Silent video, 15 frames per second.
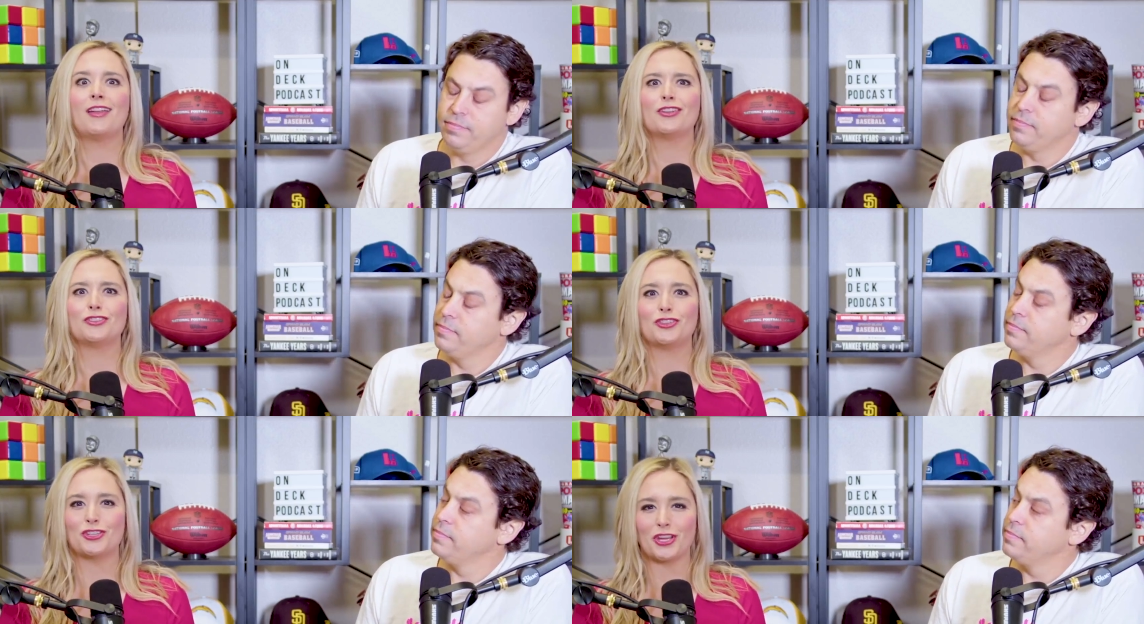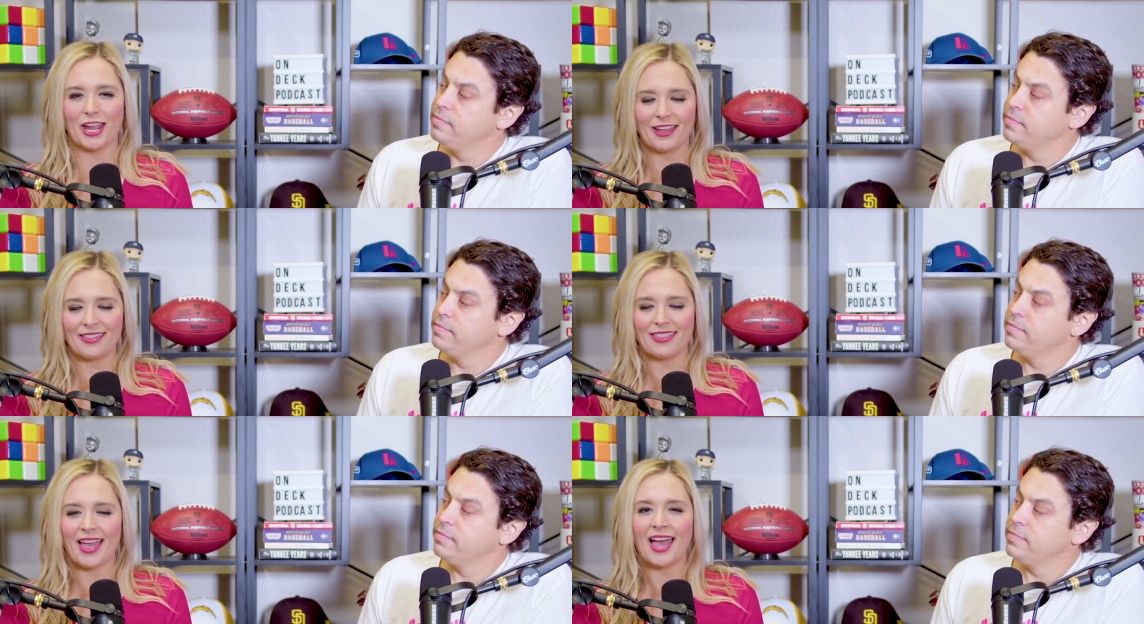
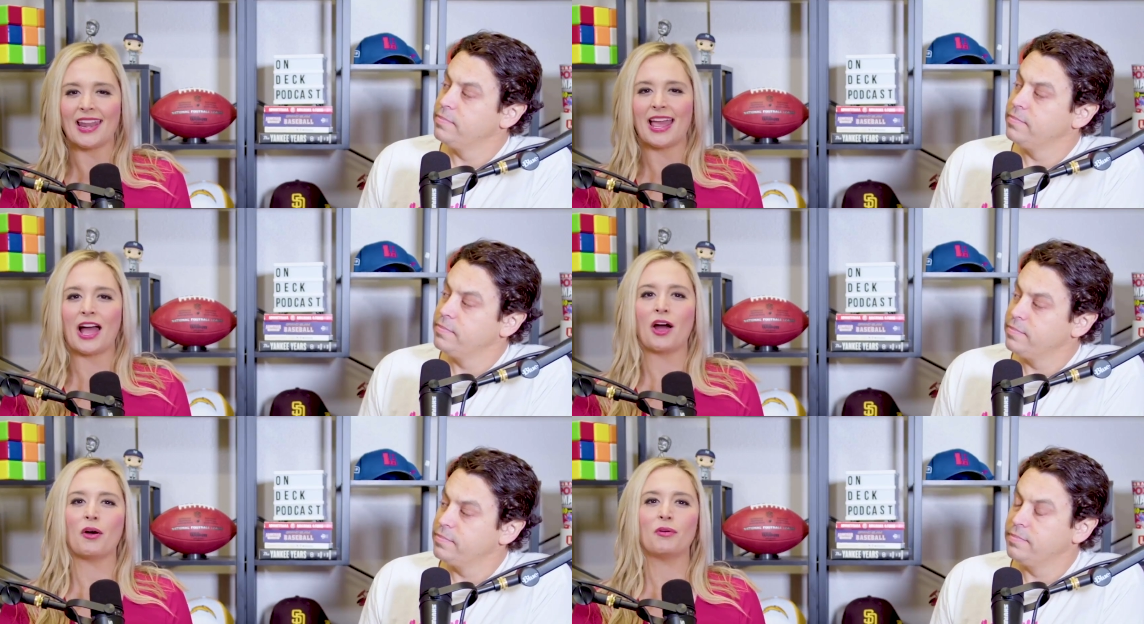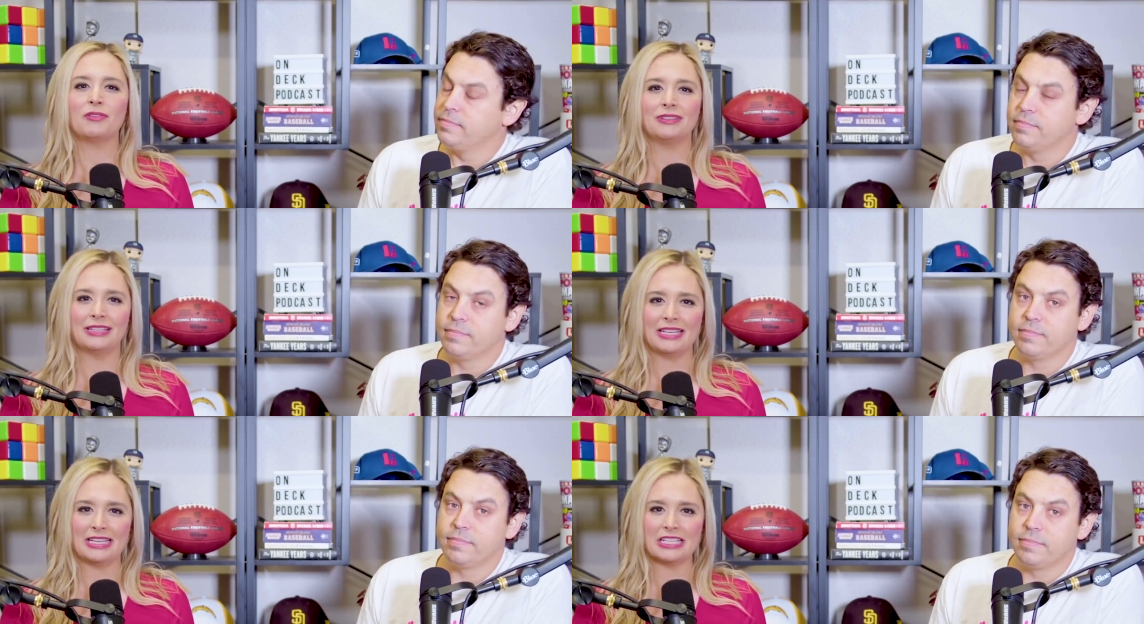Speaker 1: check that out.
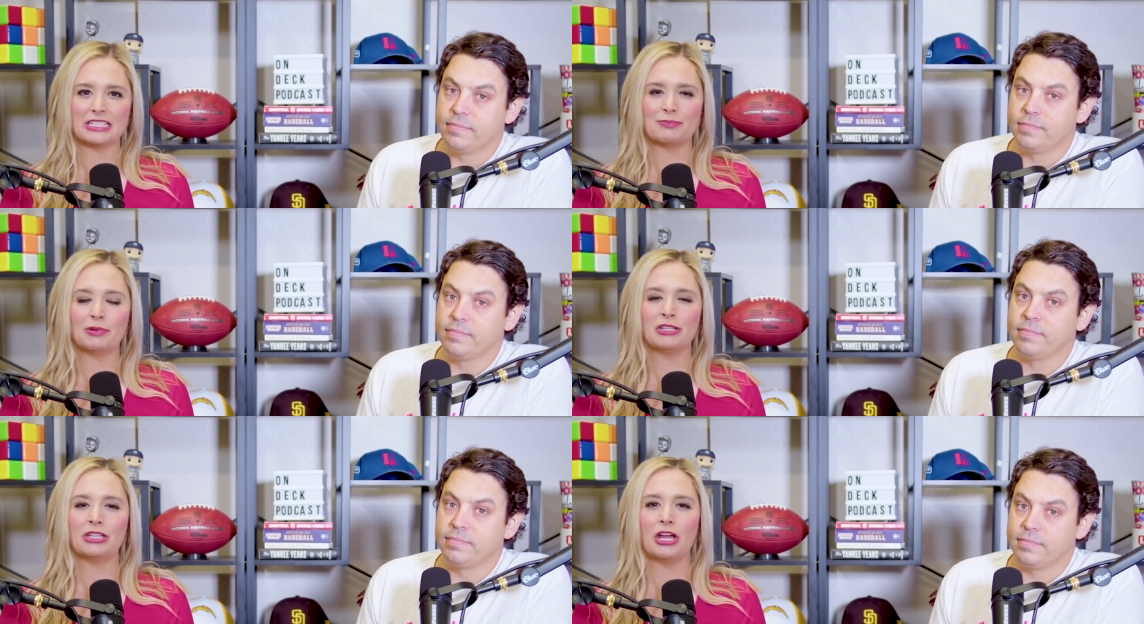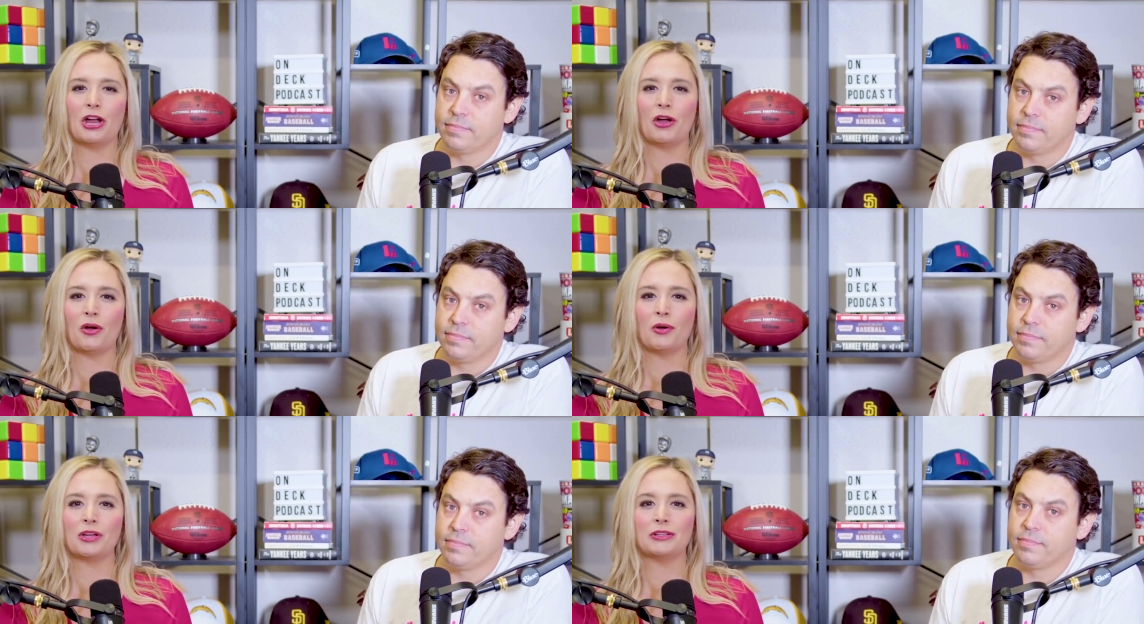Link is
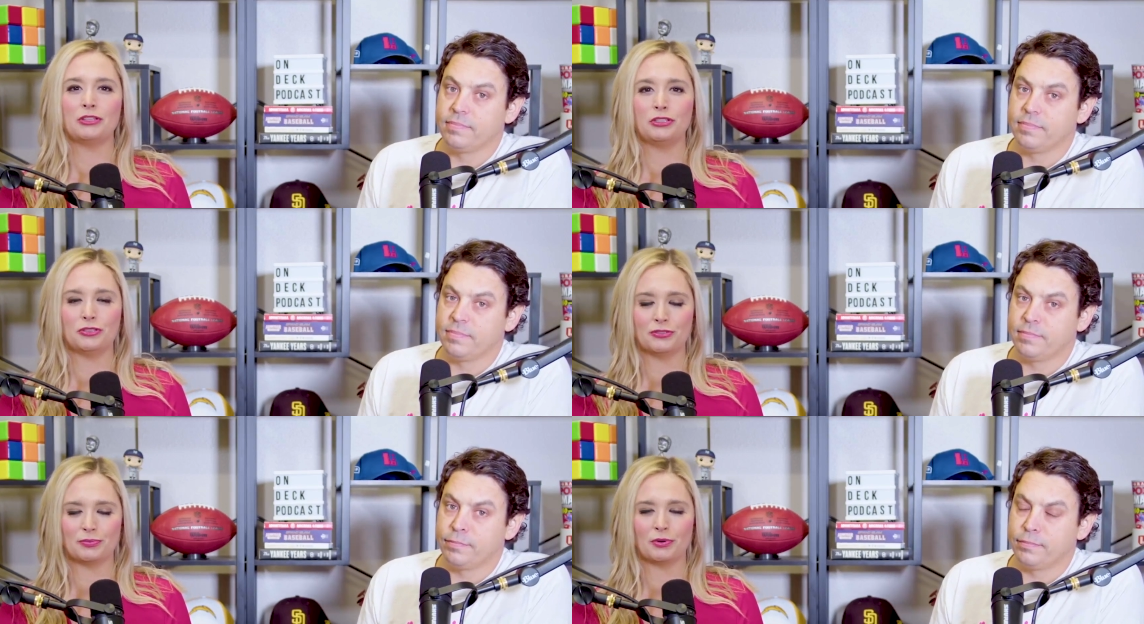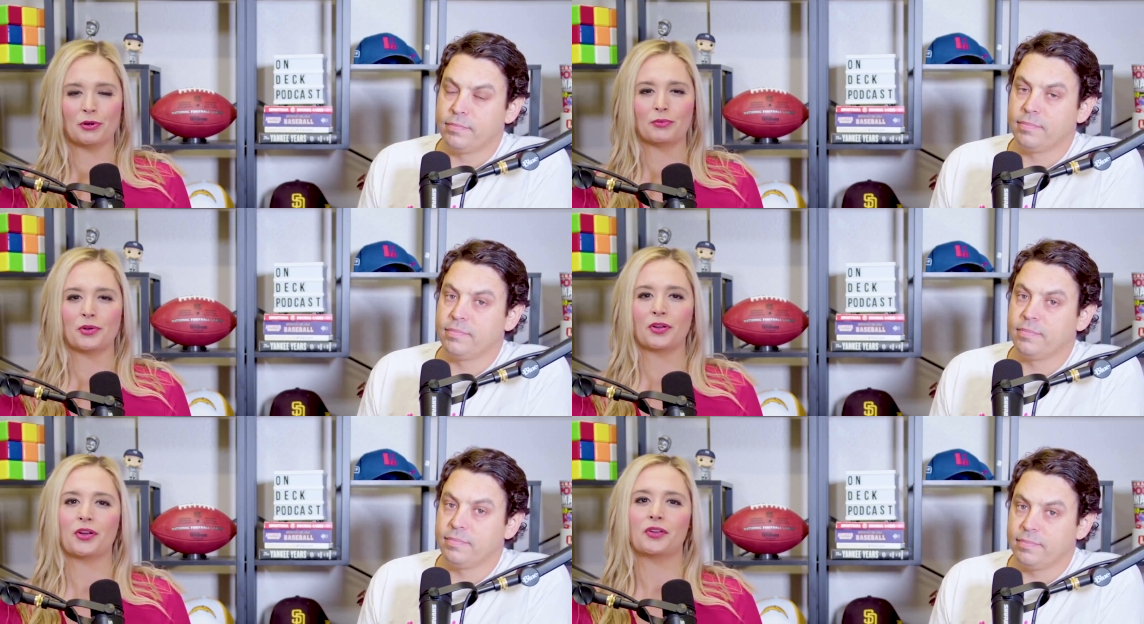below. Use
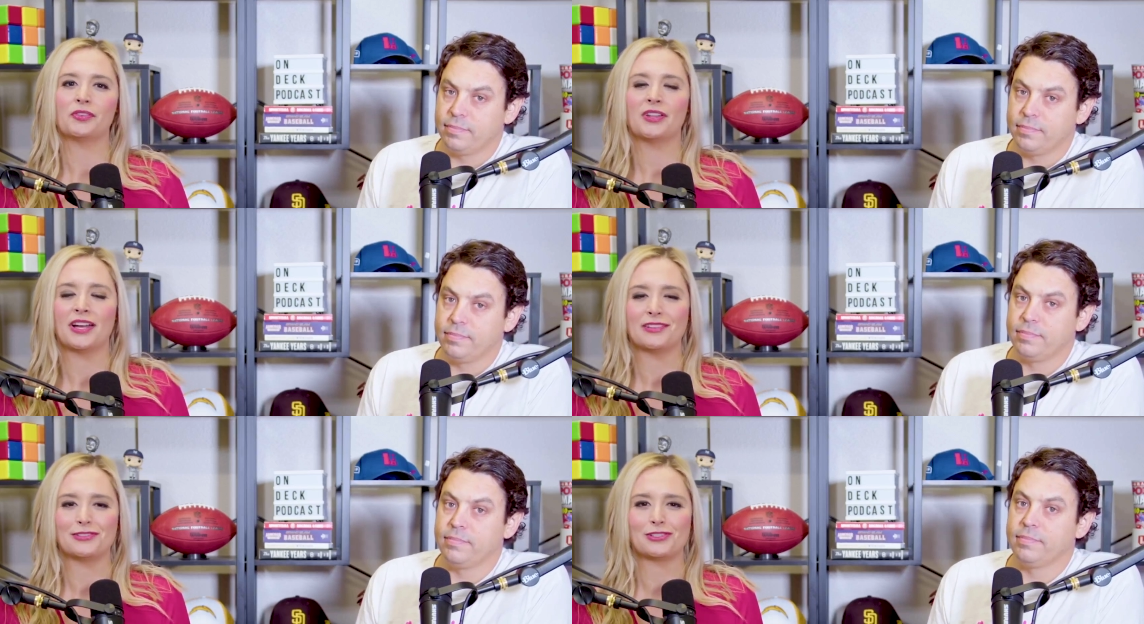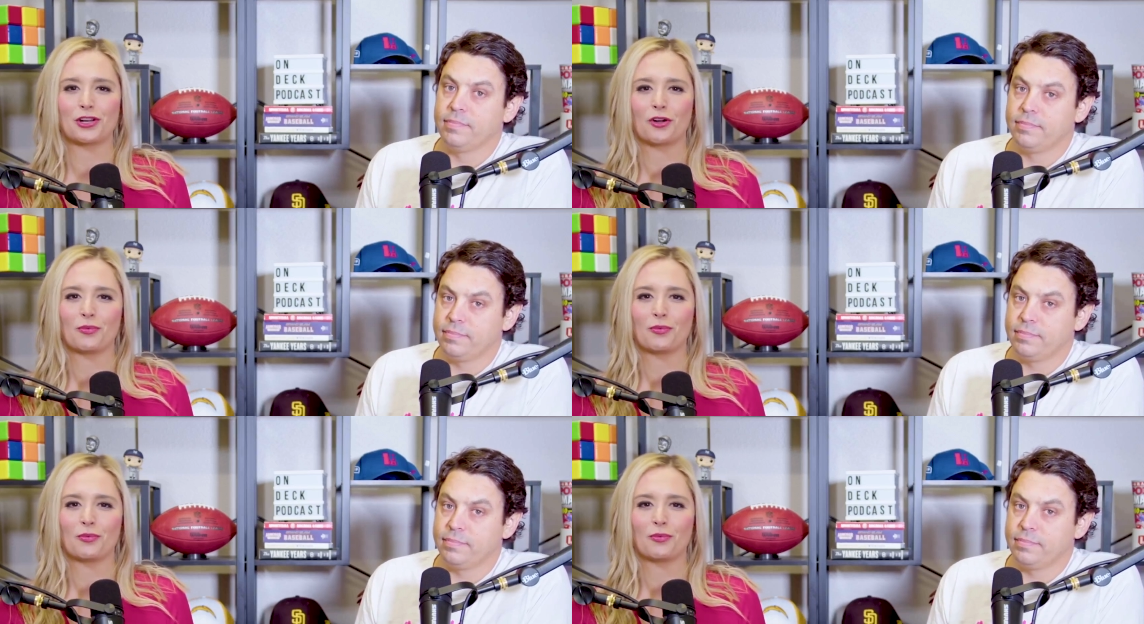promo code LineStar